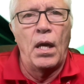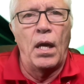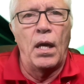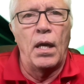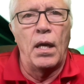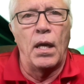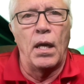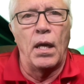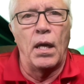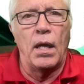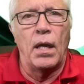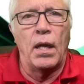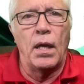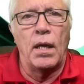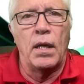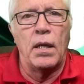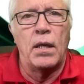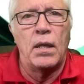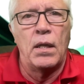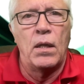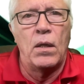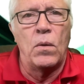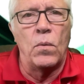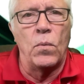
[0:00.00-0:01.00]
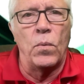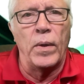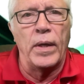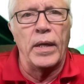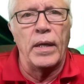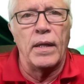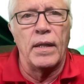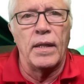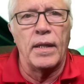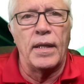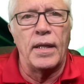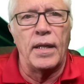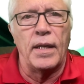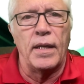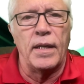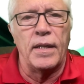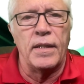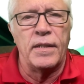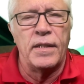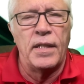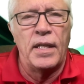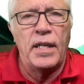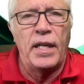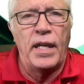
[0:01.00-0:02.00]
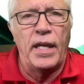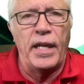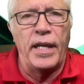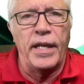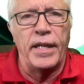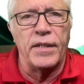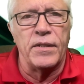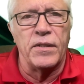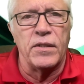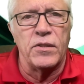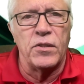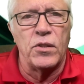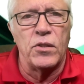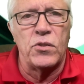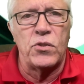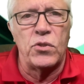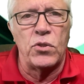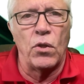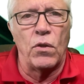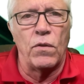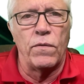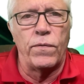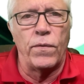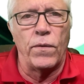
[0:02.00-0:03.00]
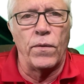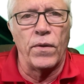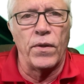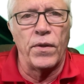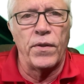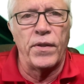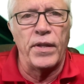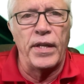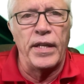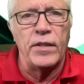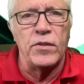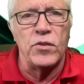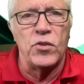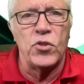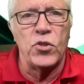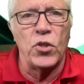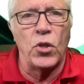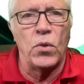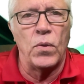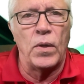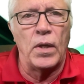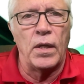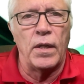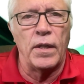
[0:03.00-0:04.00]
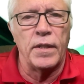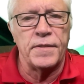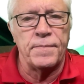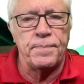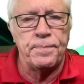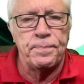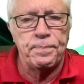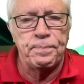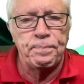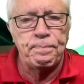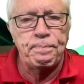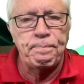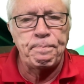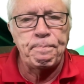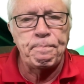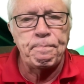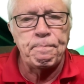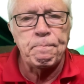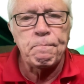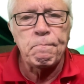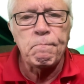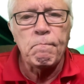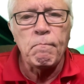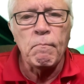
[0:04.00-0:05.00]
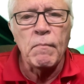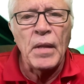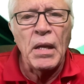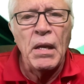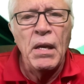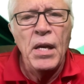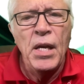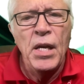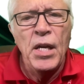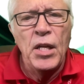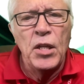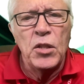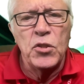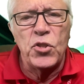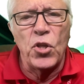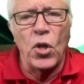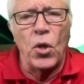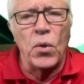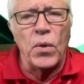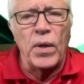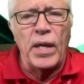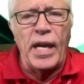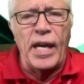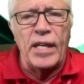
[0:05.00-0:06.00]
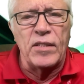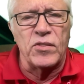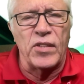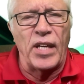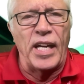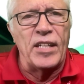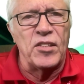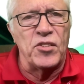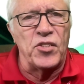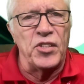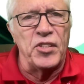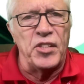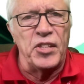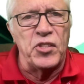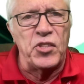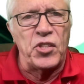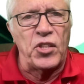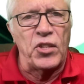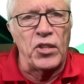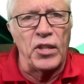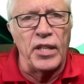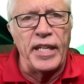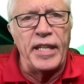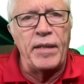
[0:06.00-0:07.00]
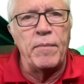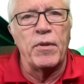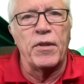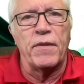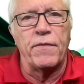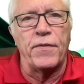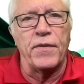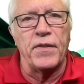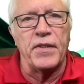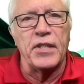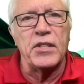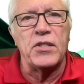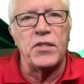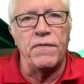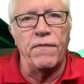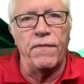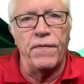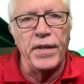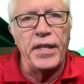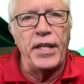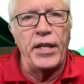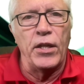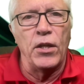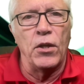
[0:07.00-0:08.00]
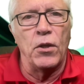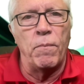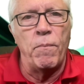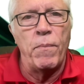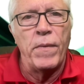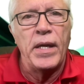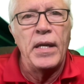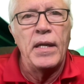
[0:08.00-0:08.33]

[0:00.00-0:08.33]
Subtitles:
and so forth and so on. So as a disclaimer for this video,